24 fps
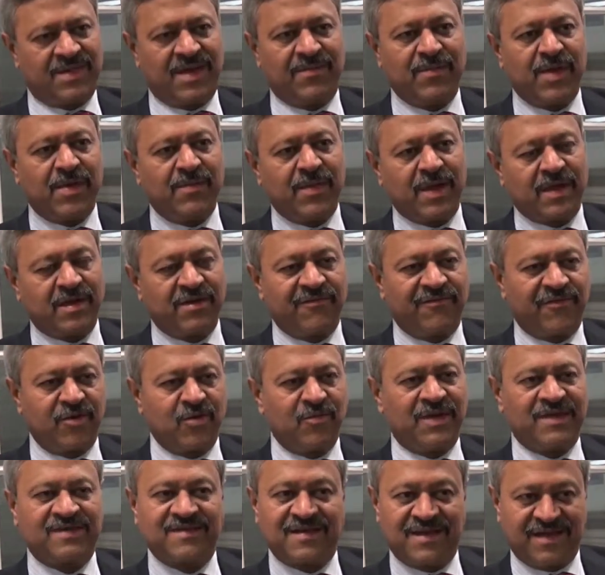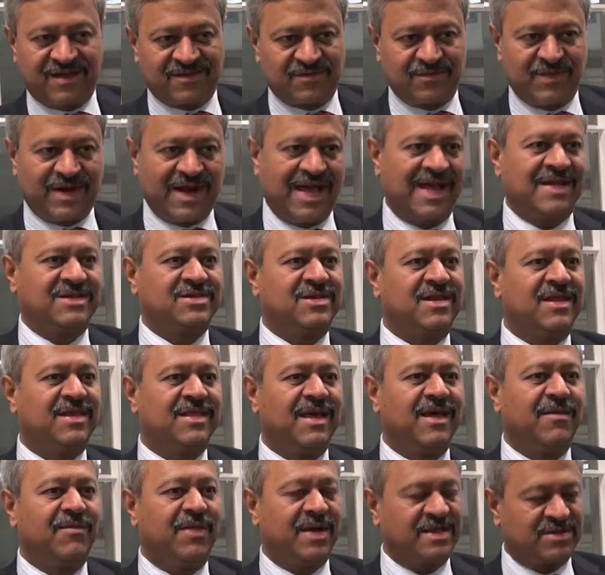they may make a few mistakes, but actually
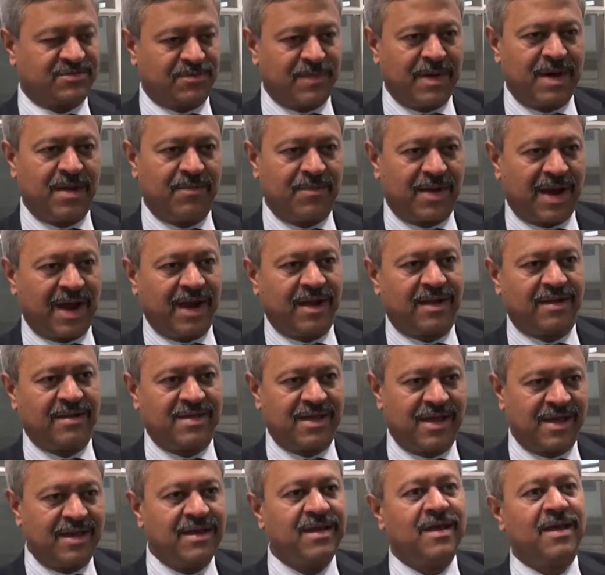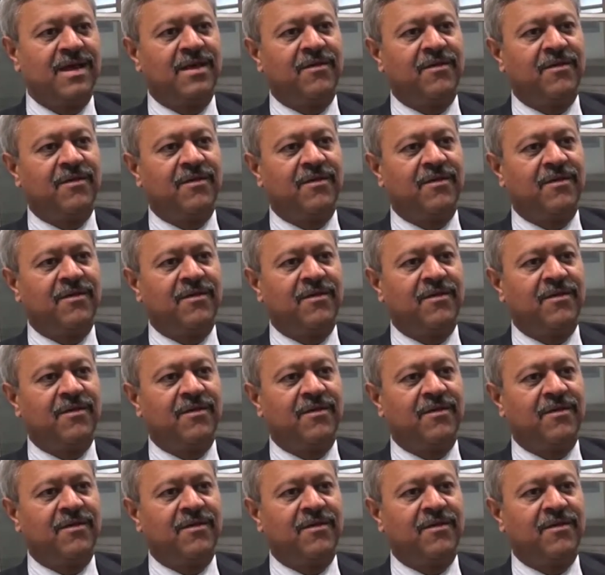they're much brighter than